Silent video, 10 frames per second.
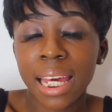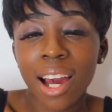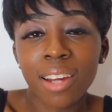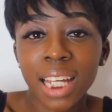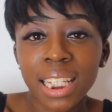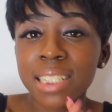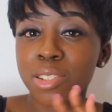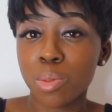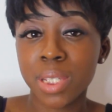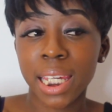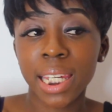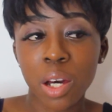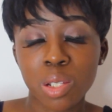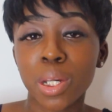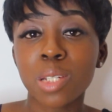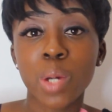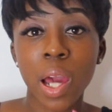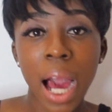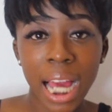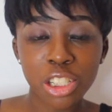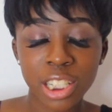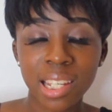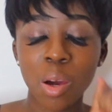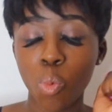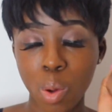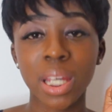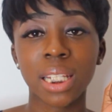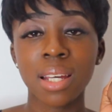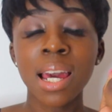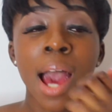I need to stop saying girls, because we are actually women.